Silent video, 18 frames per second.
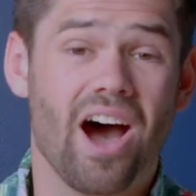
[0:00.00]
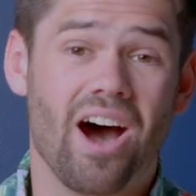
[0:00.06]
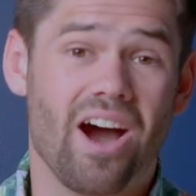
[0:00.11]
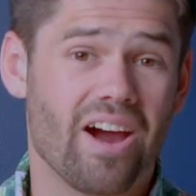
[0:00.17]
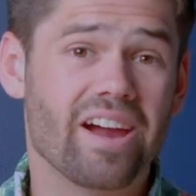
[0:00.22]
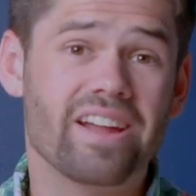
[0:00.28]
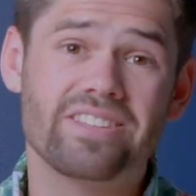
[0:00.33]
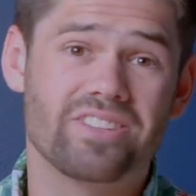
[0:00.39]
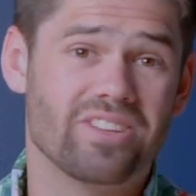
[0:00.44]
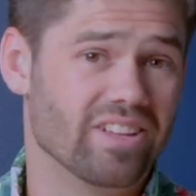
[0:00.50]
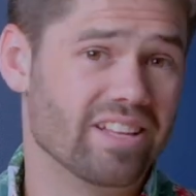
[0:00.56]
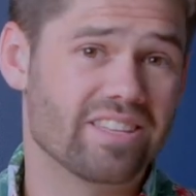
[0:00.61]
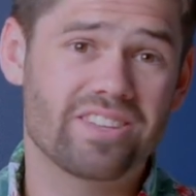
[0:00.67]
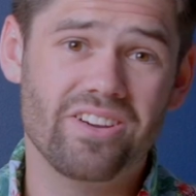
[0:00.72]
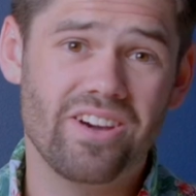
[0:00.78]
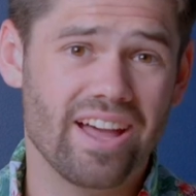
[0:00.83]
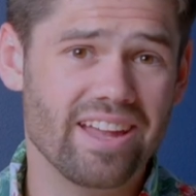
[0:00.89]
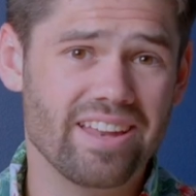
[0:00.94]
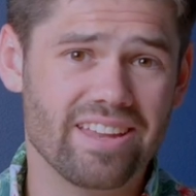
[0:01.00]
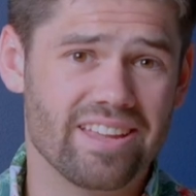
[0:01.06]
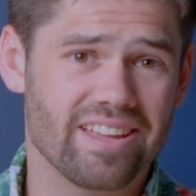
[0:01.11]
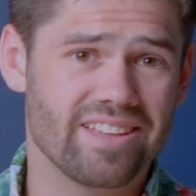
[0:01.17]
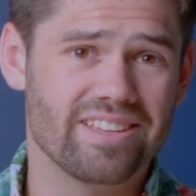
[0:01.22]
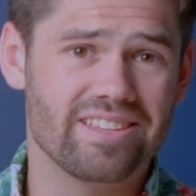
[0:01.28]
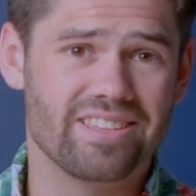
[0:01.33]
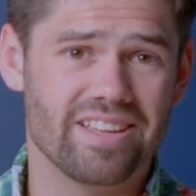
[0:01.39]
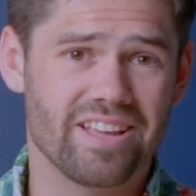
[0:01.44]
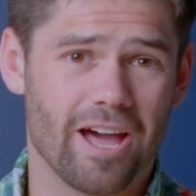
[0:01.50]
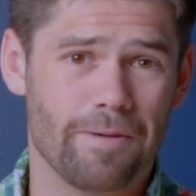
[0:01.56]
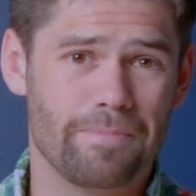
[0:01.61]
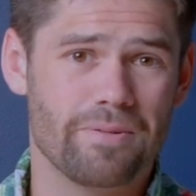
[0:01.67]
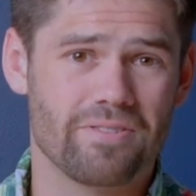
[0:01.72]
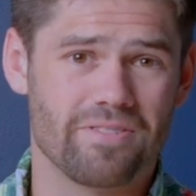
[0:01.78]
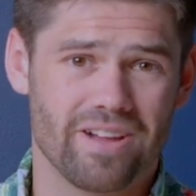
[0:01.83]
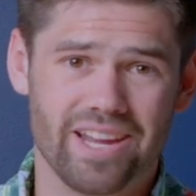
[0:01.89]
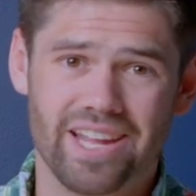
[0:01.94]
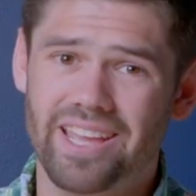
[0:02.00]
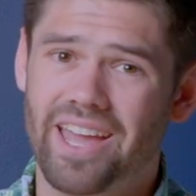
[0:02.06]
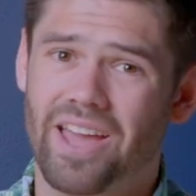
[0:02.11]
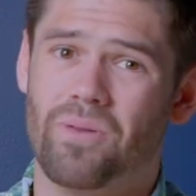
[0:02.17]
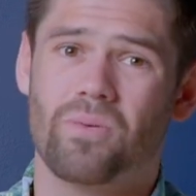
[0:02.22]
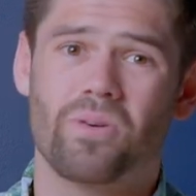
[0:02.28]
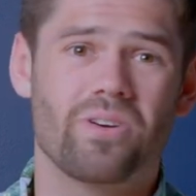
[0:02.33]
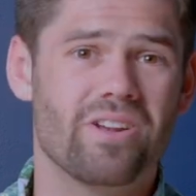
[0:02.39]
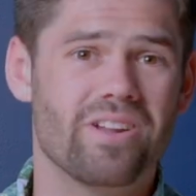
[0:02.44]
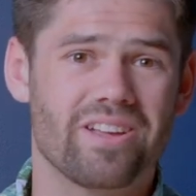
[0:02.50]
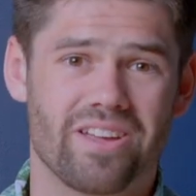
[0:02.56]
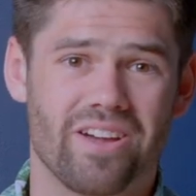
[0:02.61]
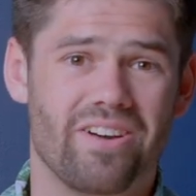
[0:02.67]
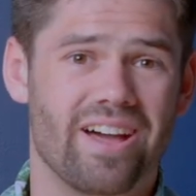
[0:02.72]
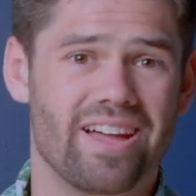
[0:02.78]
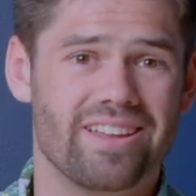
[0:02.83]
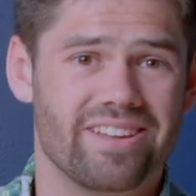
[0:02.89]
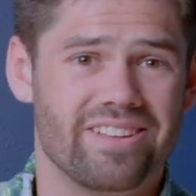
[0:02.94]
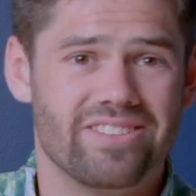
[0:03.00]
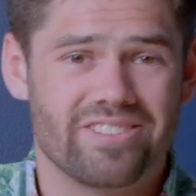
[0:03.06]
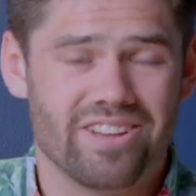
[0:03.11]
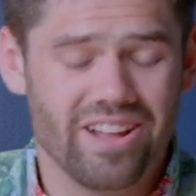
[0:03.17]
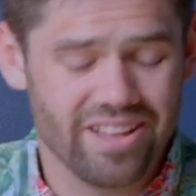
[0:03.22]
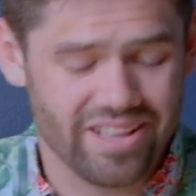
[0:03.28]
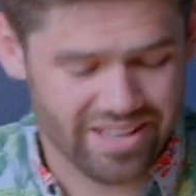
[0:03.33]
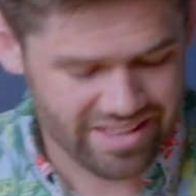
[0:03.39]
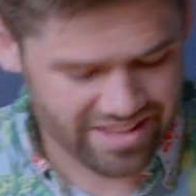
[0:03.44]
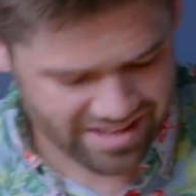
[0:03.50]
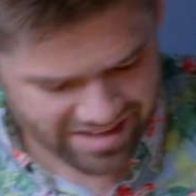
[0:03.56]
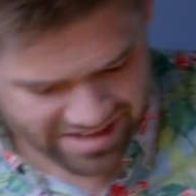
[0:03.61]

All right, so let's go ahead and get this thing up and running and we're gonna go ahead and install it.